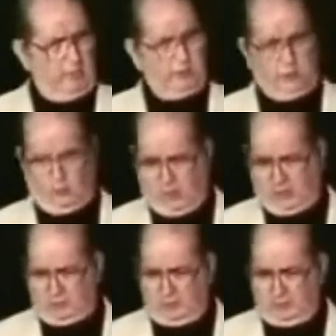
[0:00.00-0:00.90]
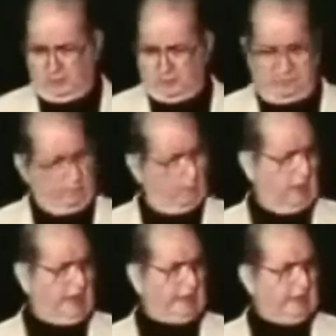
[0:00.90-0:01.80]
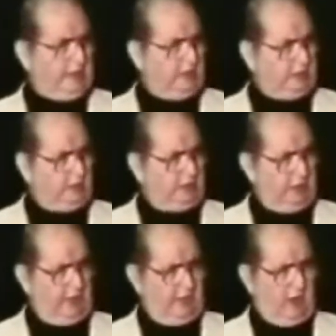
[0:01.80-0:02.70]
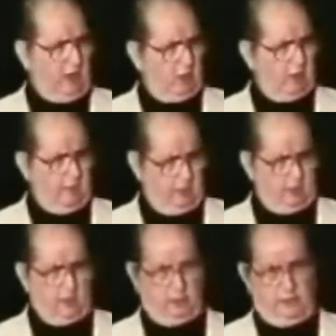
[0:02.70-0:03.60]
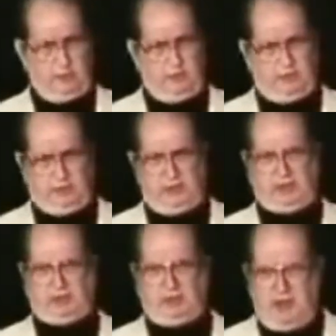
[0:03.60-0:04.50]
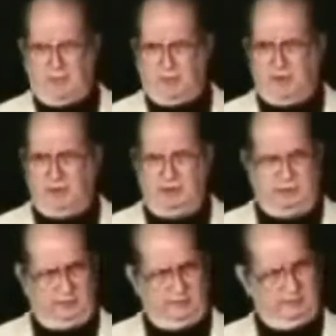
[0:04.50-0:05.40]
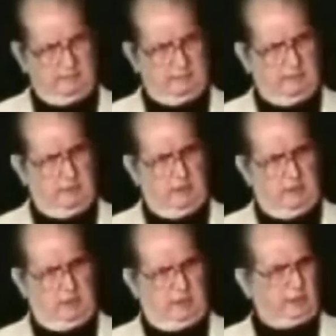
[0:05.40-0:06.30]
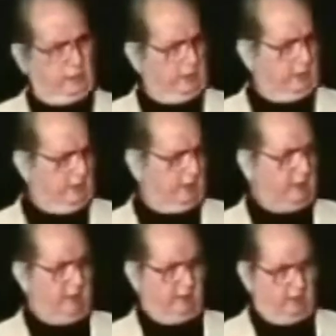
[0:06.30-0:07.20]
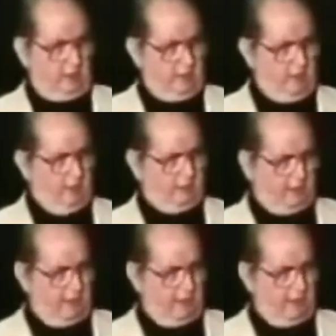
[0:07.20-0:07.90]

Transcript: The reason why is because before 1868, all Americans were considered sovereigns. And that's one of the nice things about being a